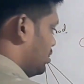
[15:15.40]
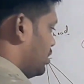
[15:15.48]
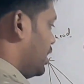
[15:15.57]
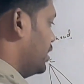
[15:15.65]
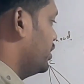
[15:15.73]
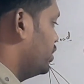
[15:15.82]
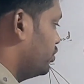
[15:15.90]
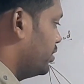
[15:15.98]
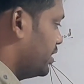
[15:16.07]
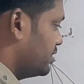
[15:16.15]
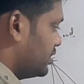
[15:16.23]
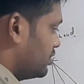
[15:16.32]
I need to
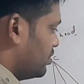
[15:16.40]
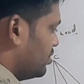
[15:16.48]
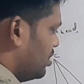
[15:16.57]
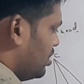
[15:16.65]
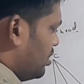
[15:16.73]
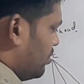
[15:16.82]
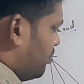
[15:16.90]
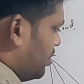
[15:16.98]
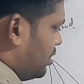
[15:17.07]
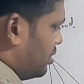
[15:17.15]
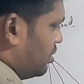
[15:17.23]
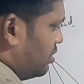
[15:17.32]
erase this one,
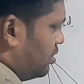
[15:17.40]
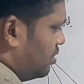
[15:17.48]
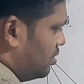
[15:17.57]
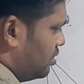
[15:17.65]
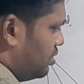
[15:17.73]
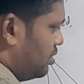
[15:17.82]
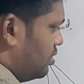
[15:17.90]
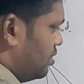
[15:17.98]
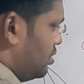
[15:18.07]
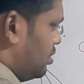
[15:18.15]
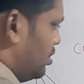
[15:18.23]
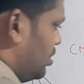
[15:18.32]
but
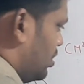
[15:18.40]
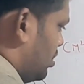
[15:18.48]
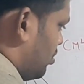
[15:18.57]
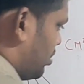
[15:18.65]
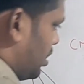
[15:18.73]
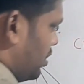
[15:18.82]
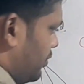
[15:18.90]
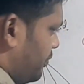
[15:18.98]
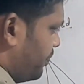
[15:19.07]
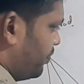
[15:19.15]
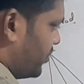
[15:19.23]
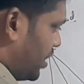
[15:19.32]
okay,
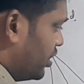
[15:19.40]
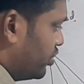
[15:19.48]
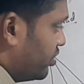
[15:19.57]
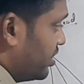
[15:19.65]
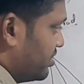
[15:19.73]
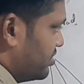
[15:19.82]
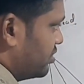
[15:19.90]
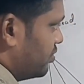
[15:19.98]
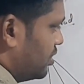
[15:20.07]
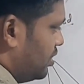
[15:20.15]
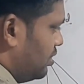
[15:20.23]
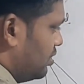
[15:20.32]
I need to erase this one, na?